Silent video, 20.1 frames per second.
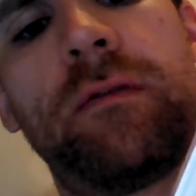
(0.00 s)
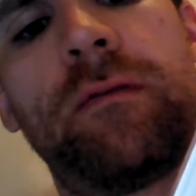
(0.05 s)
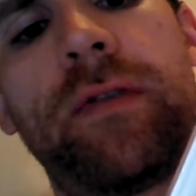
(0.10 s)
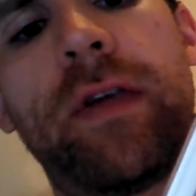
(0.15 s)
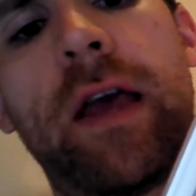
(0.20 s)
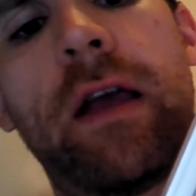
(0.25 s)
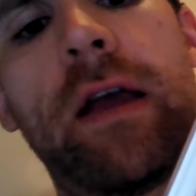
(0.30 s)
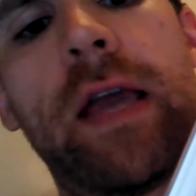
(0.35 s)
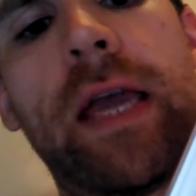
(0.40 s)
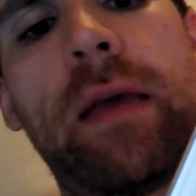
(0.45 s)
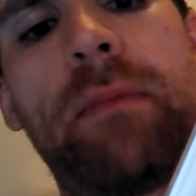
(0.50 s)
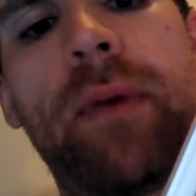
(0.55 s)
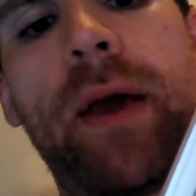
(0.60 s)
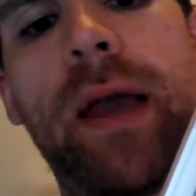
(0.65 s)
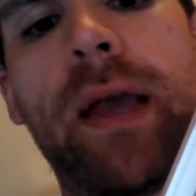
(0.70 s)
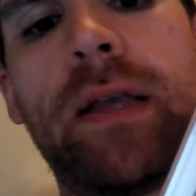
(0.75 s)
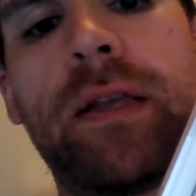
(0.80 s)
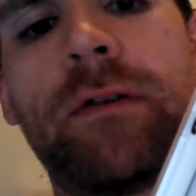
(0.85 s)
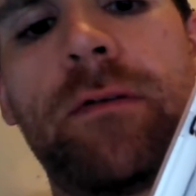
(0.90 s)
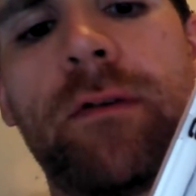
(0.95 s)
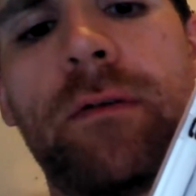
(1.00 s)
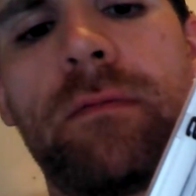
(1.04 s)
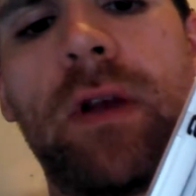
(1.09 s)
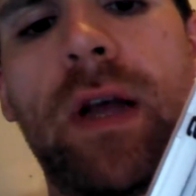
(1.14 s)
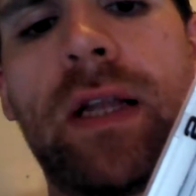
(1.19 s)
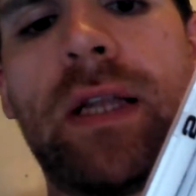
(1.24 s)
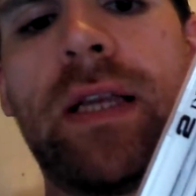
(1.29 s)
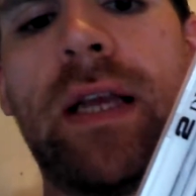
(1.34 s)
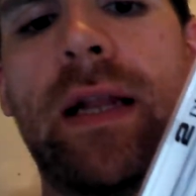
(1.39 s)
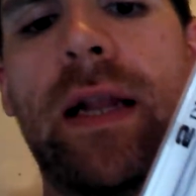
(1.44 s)
of their EPs from
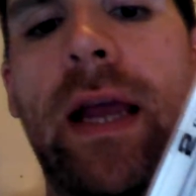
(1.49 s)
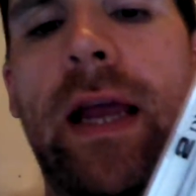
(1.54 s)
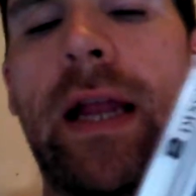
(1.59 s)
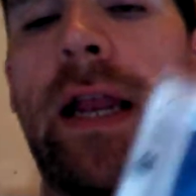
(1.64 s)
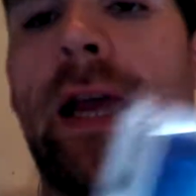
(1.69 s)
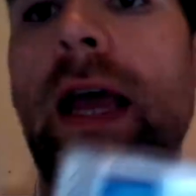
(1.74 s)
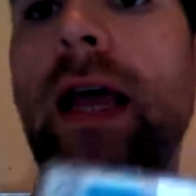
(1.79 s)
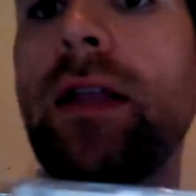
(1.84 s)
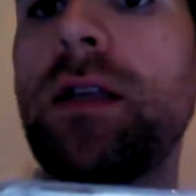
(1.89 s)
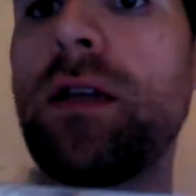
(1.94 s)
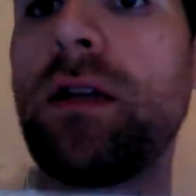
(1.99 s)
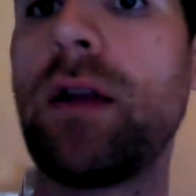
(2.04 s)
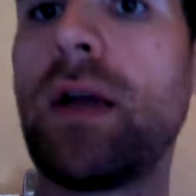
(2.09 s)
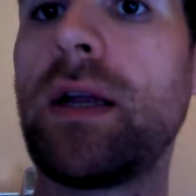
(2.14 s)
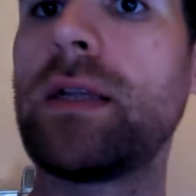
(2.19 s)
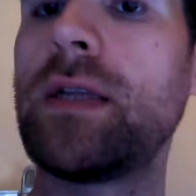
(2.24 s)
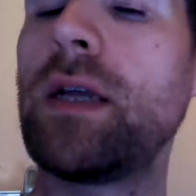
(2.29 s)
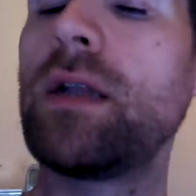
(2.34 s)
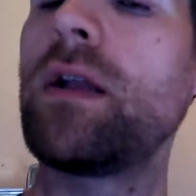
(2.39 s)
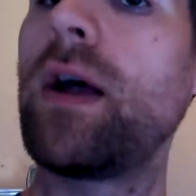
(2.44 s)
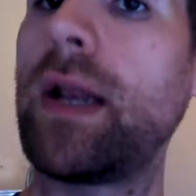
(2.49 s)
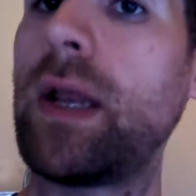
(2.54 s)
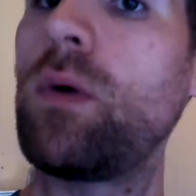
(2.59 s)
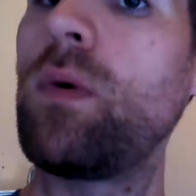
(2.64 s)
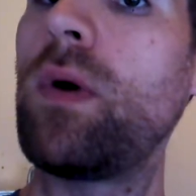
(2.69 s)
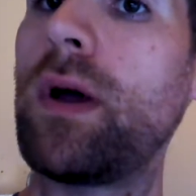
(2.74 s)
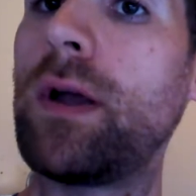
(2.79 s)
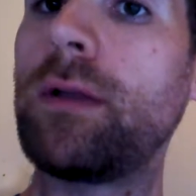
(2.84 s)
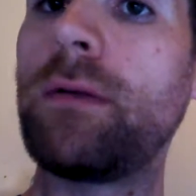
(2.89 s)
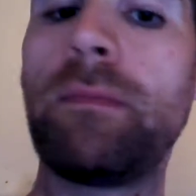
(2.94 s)
1988 to
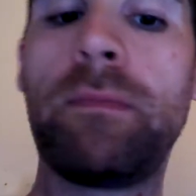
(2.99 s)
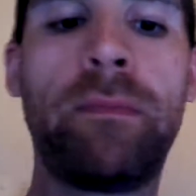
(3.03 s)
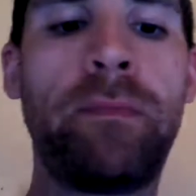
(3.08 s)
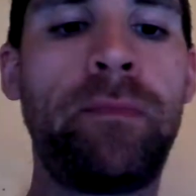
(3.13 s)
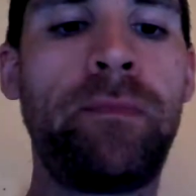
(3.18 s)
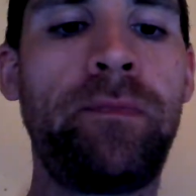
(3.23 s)
1991.